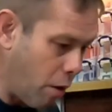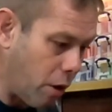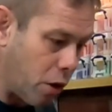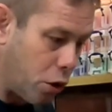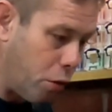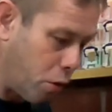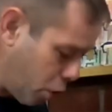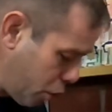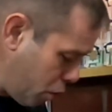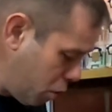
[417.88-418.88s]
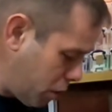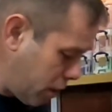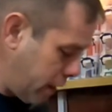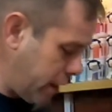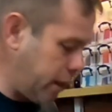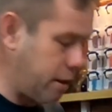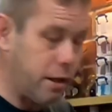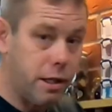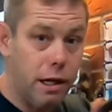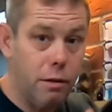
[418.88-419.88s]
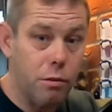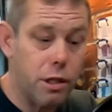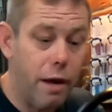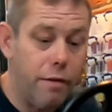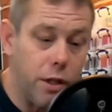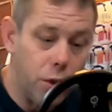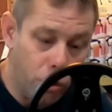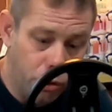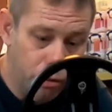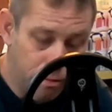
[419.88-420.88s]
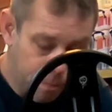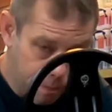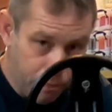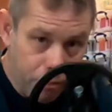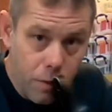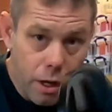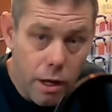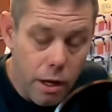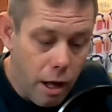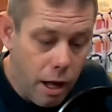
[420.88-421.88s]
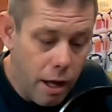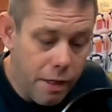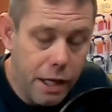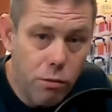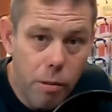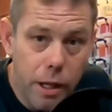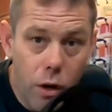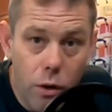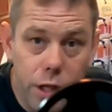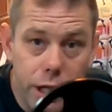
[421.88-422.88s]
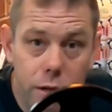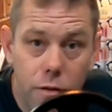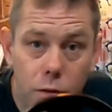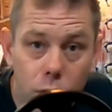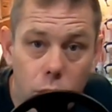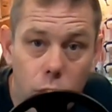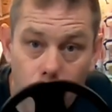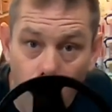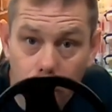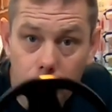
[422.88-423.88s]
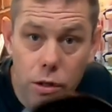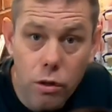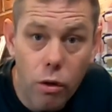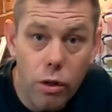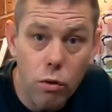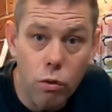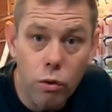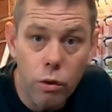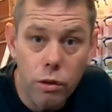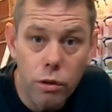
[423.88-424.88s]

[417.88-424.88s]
I've got the two coils. This is this little 7-inch coil. This will be ideal for Roman sites or